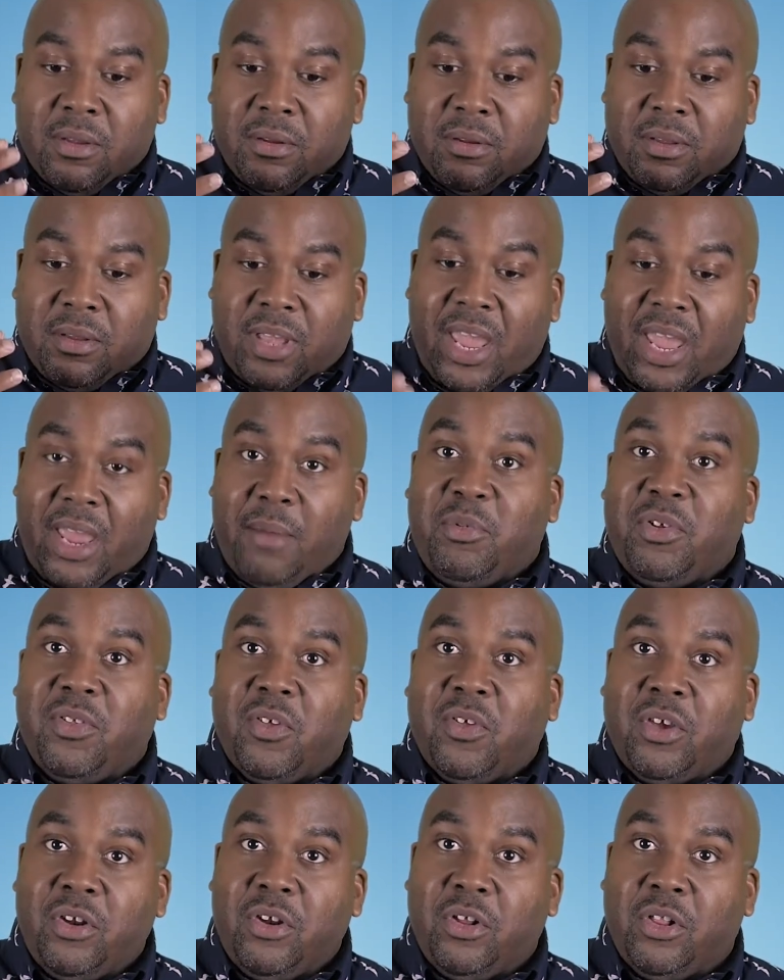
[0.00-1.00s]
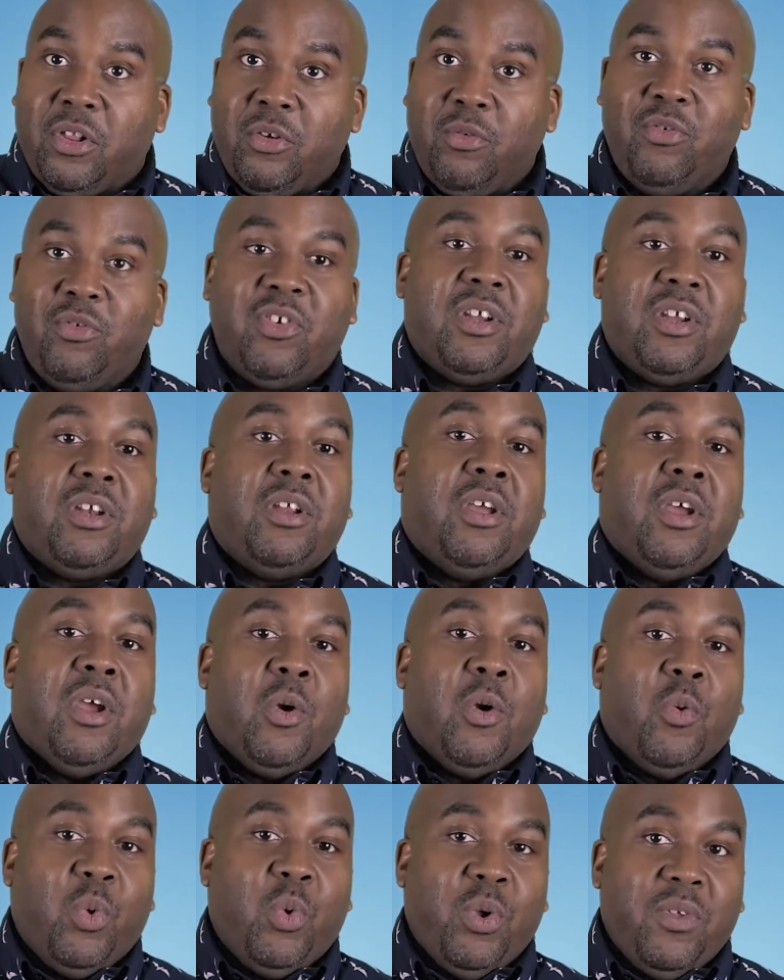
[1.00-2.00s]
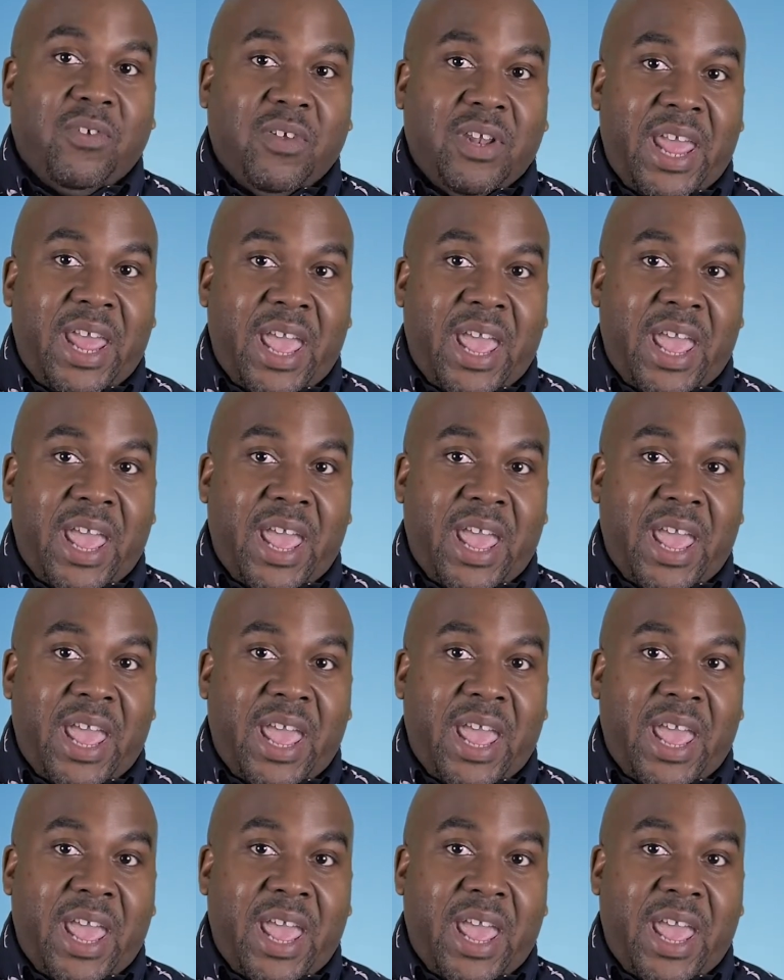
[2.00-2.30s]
came to the conclusion was an